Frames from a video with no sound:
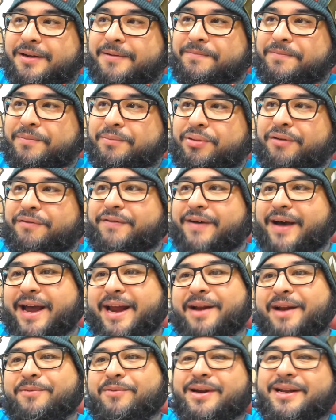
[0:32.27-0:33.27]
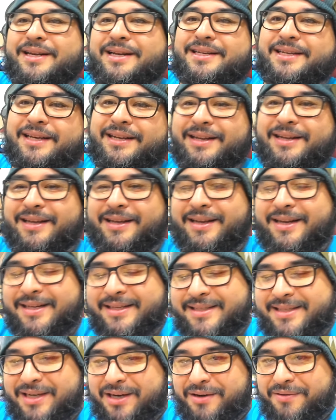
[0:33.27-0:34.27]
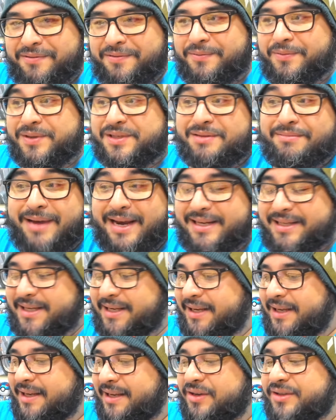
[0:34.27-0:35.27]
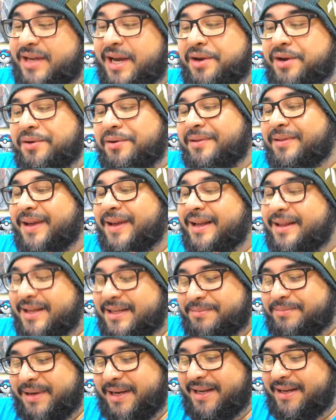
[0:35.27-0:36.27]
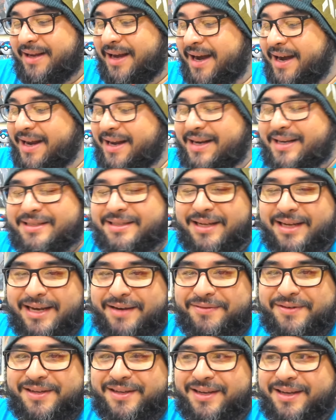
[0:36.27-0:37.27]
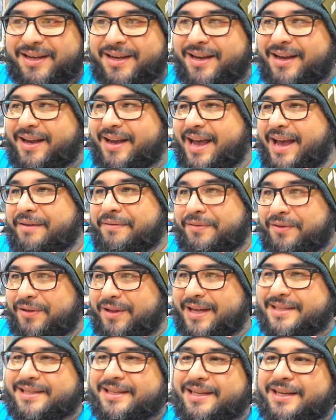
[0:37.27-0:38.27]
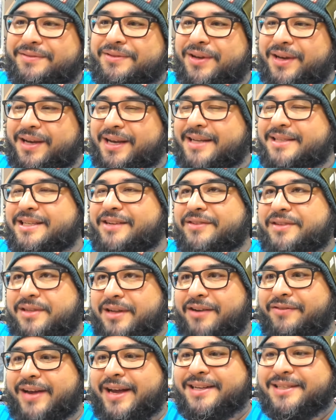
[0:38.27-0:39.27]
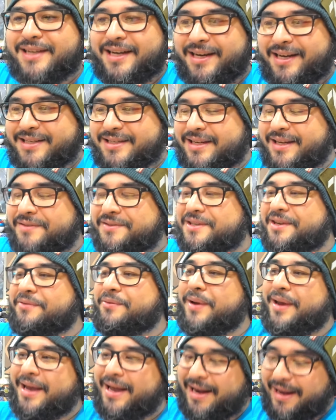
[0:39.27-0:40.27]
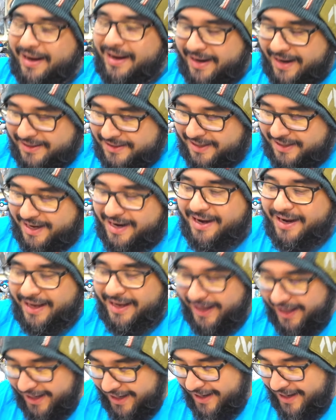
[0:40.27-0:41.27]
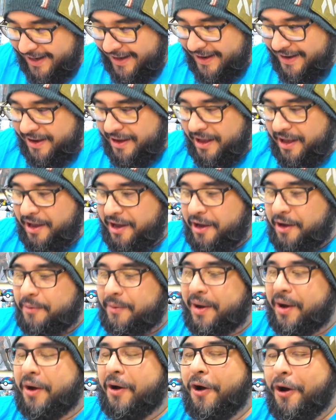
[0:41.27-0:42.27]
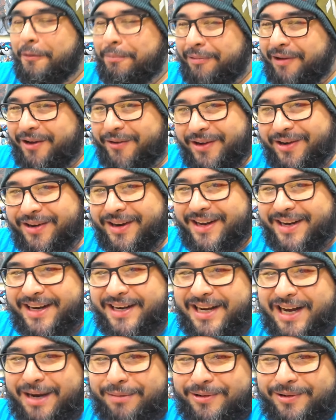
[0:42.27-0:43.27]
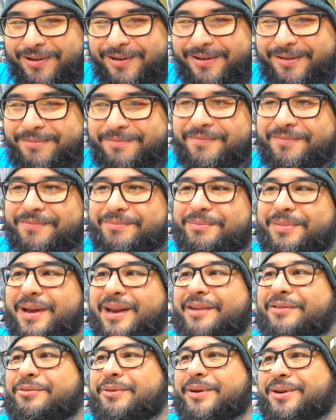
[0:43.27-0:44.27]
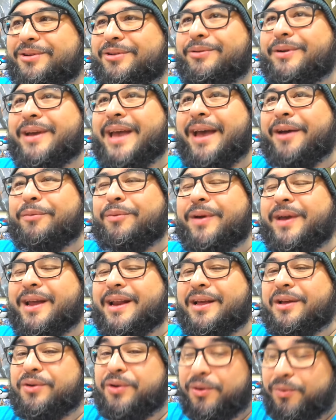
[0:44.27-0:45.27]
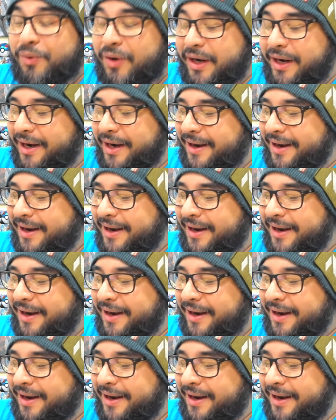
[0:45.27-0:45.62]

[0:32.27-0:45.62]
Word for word: provided what it did in itself was amazing, because I don't think there's many I Rs left, and full arts left, and all that kind of stuff. There's a lot of S I Rs left, so if we get an S A R hit, we're hoping we don't hit a double, but if we do, we hope we get a good one.